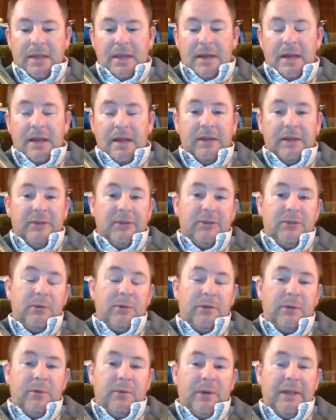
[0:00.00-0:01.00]
It's
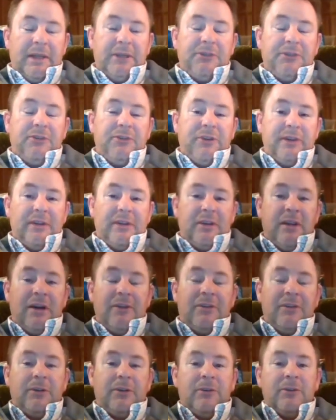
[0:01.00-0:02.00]
quite interesting. A lot
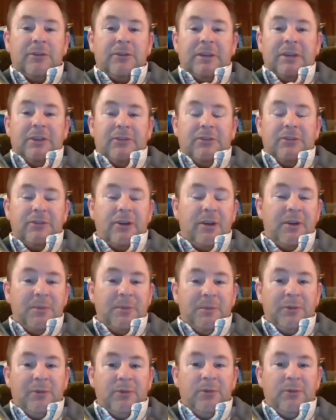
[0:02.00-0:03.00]
of the early
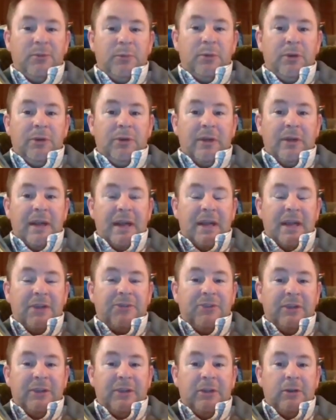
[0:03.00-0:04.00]
astronomers were
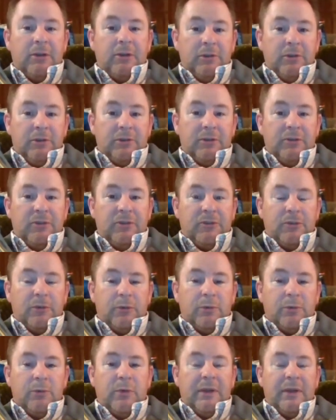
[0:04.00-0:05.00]
actually herders,
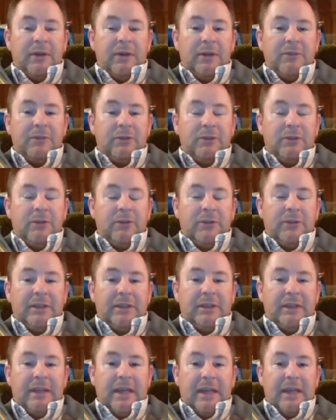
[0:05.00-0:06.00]
so quite often
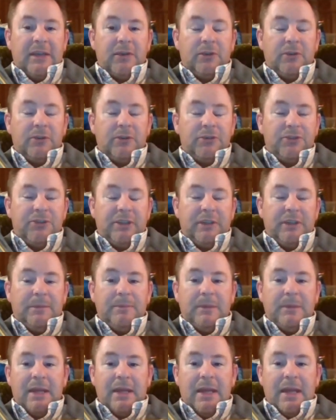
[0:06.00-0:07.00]
herding cattle or sheep,
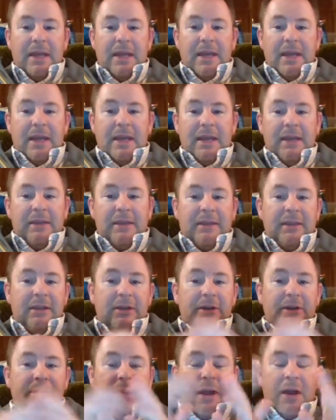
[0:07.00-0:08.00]
and
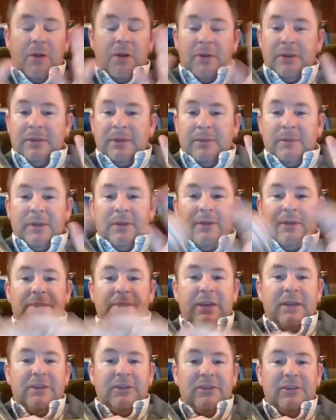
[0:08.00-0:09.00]
they're out in the middle of
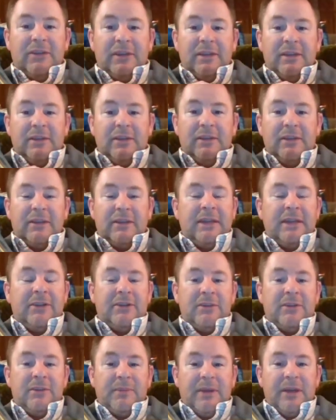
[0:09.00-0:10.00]
the night, sitting, laying
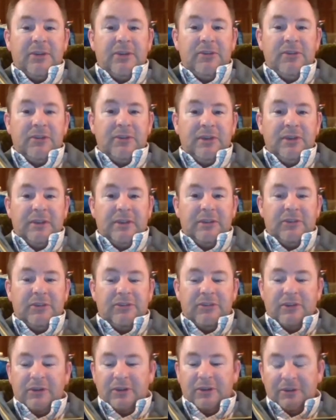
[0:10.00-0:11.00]
on their backs, looking at the
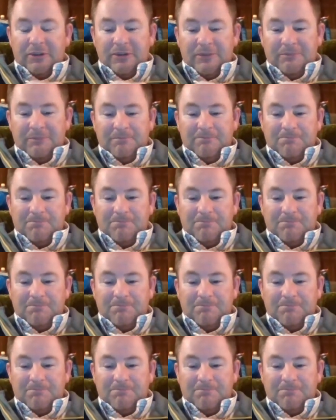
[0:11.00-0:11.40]
stars.